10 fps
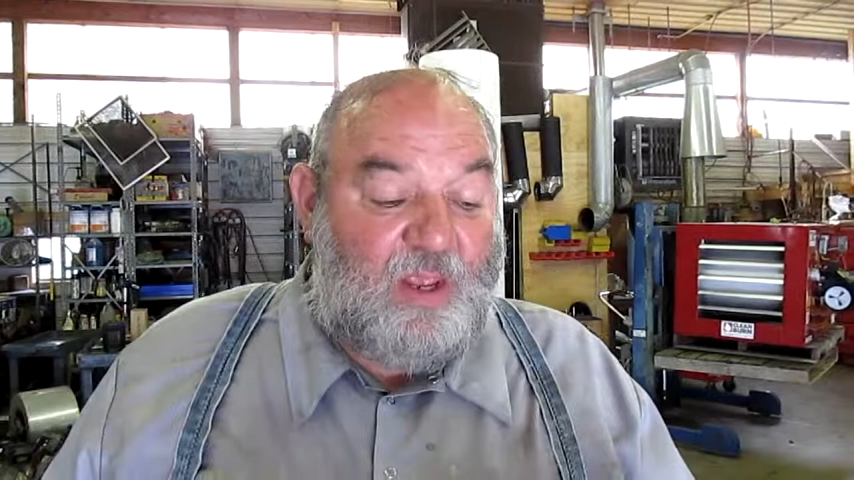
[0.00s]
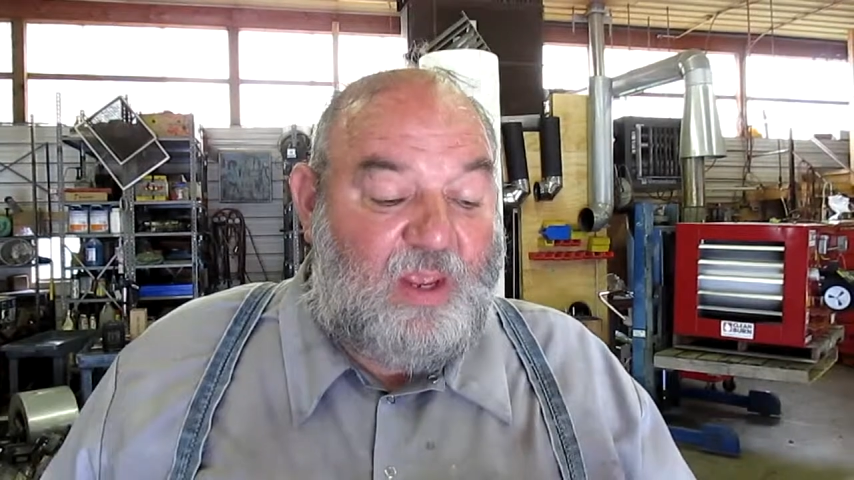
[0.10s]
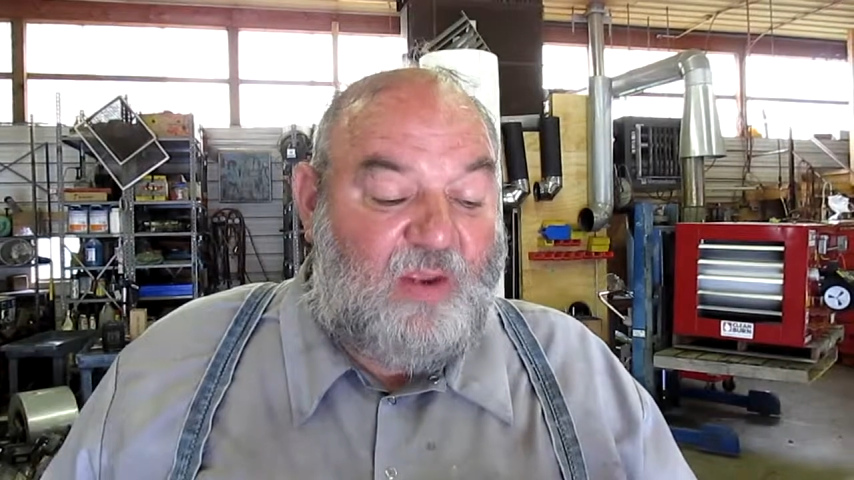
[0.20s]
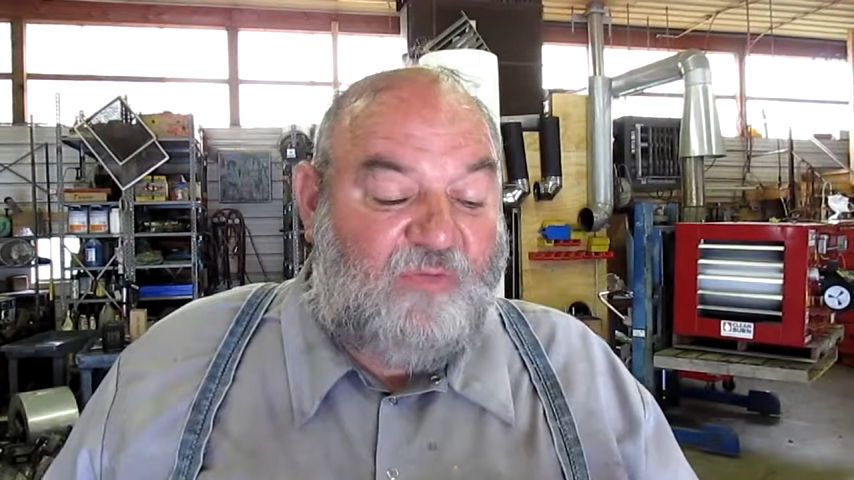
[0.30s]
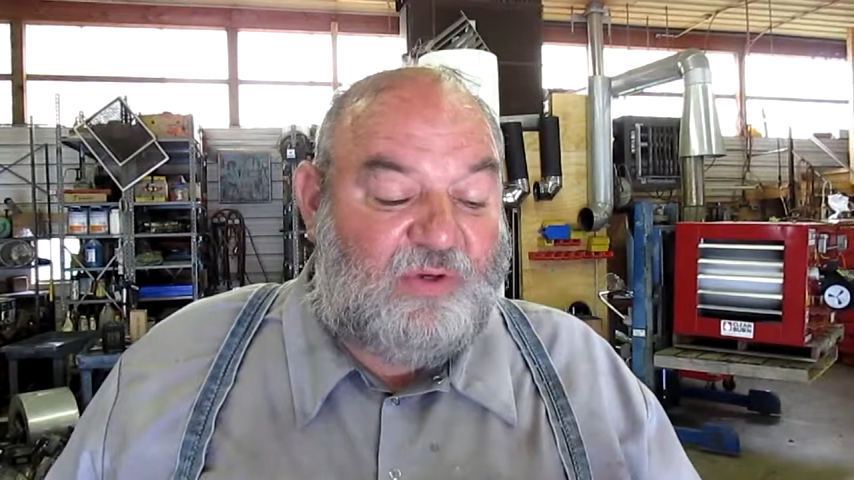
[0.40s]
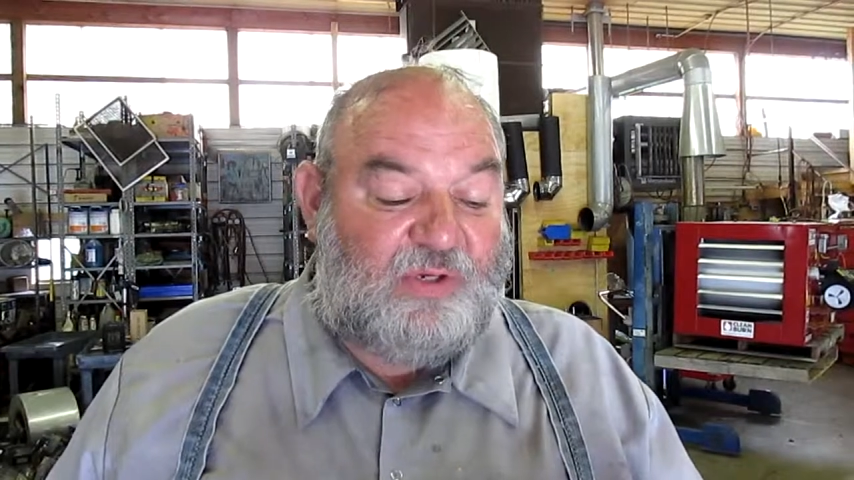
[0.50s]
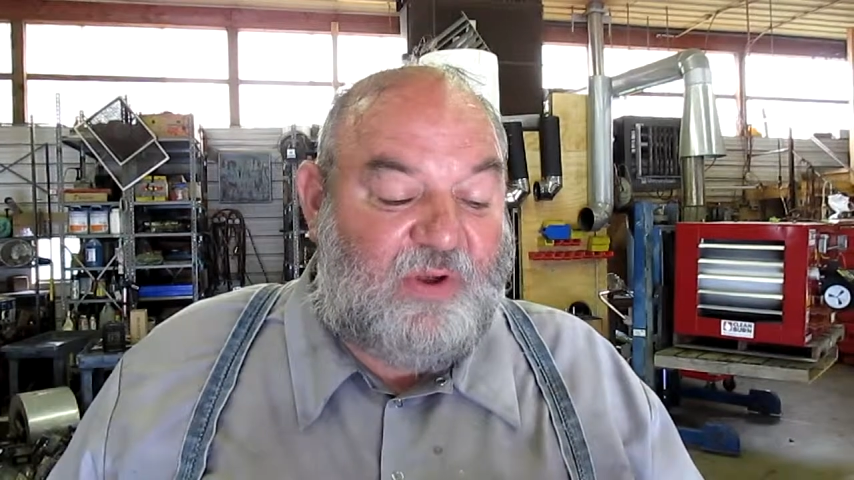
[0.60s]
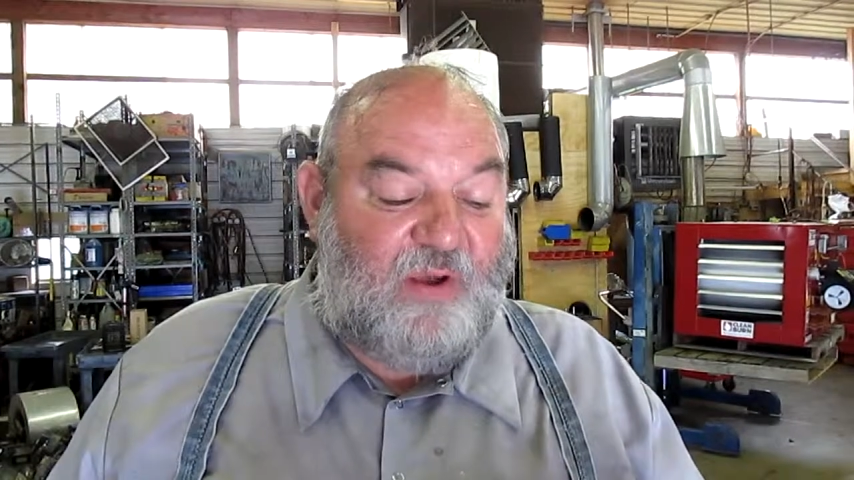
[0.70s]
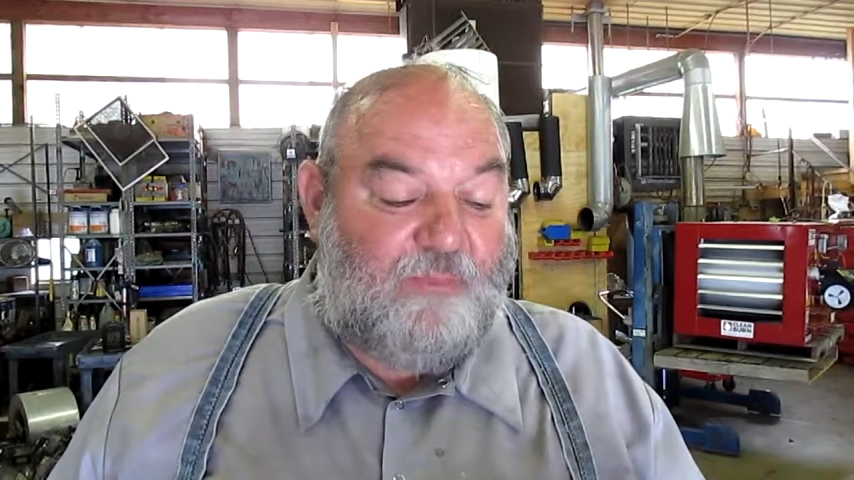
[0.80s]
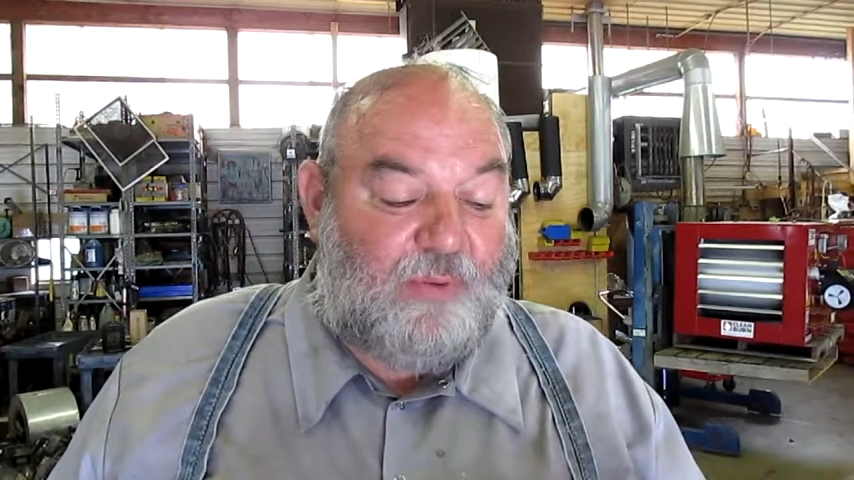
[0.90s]
If you still
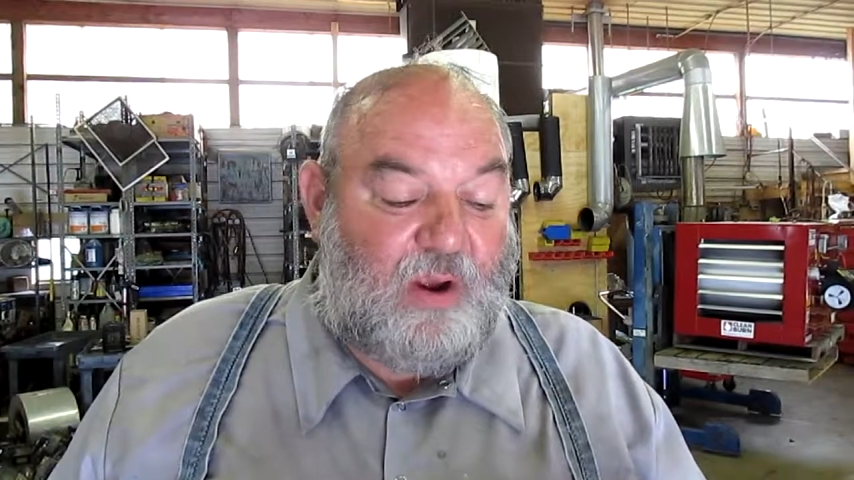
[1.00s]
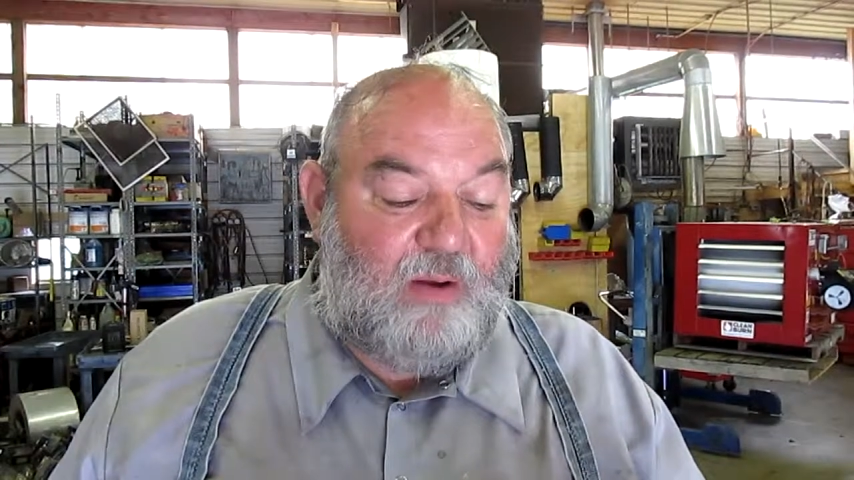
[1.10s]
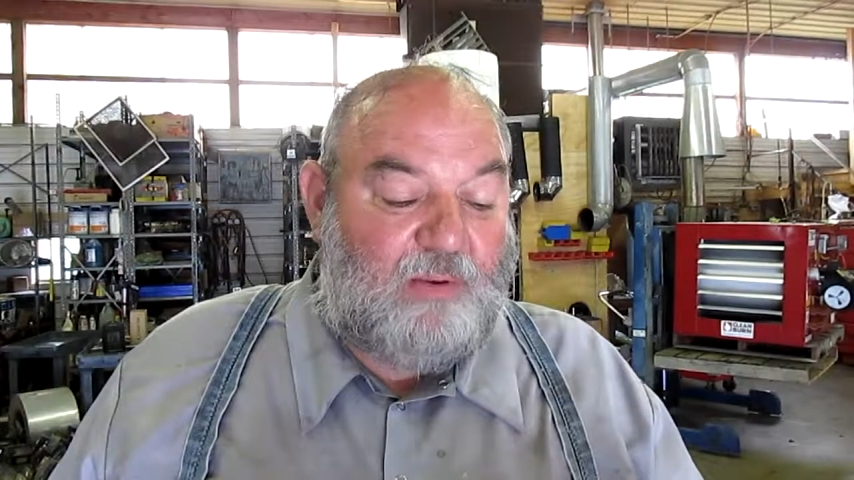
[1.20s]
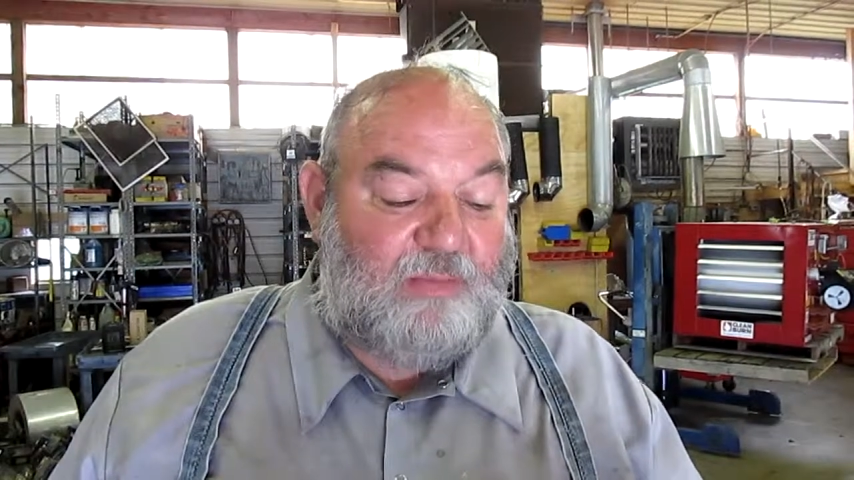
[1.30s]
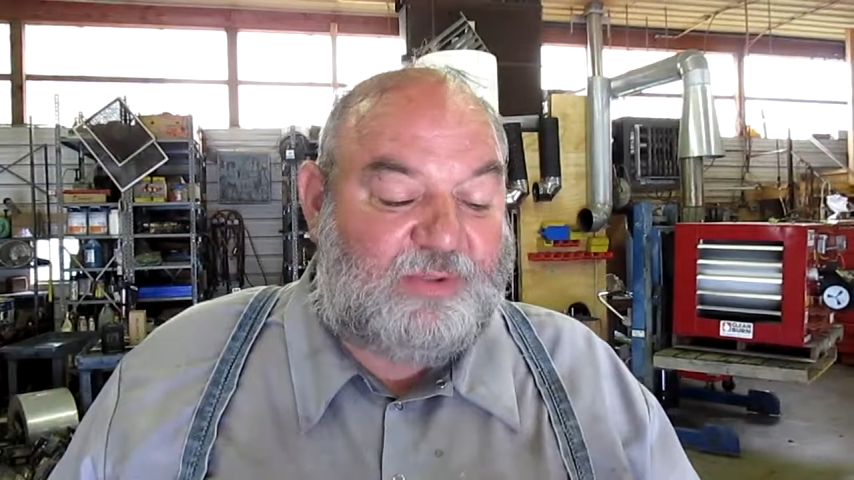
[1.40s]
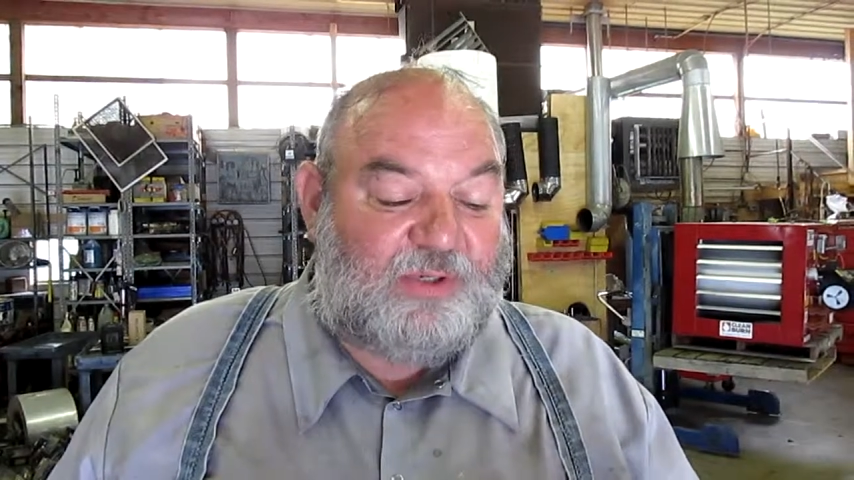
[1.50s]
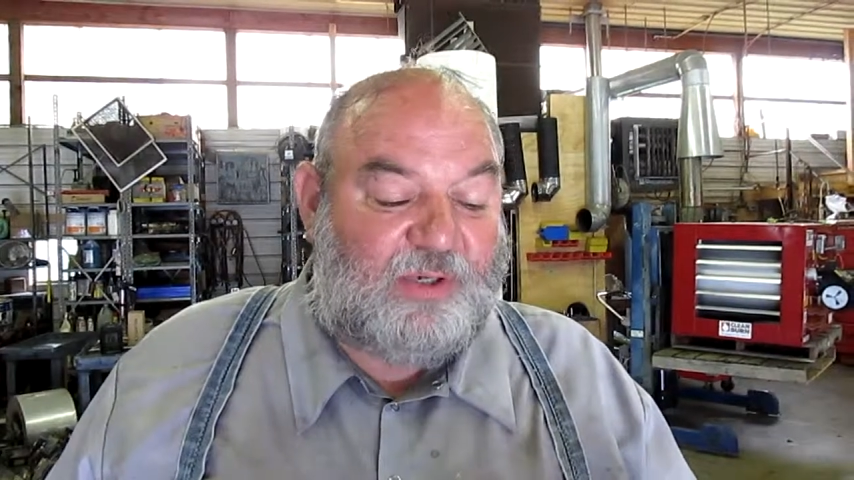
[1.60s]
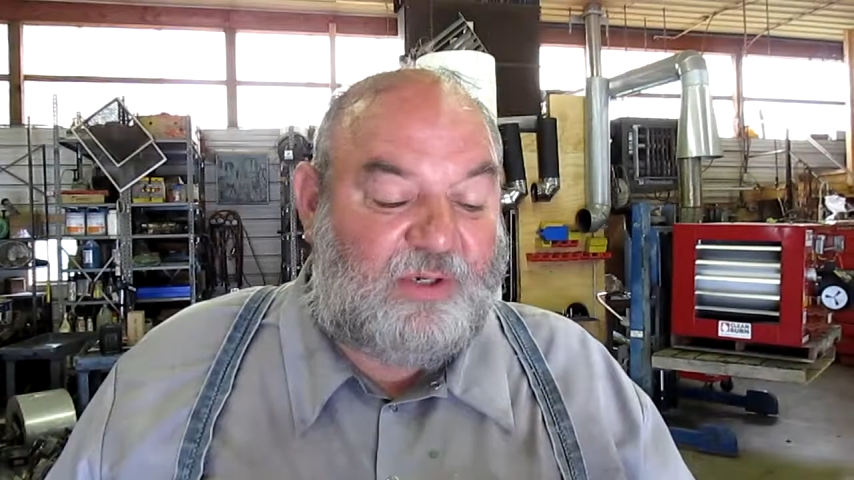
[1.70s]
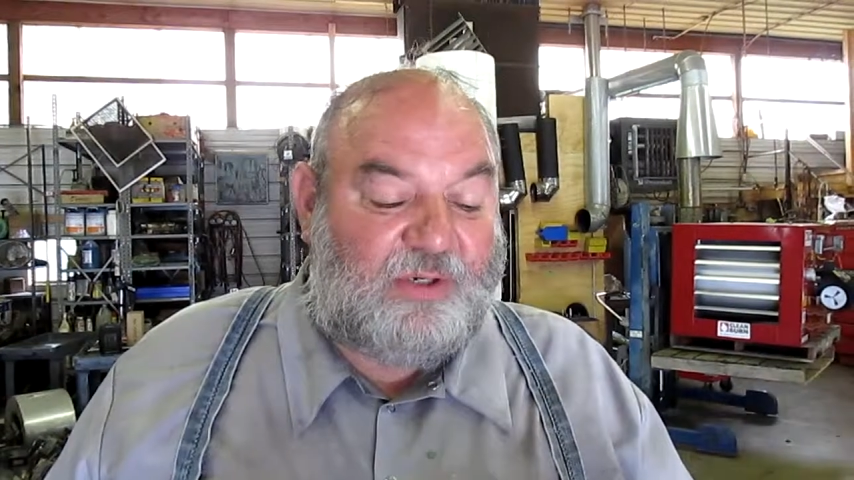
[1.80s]
have problems,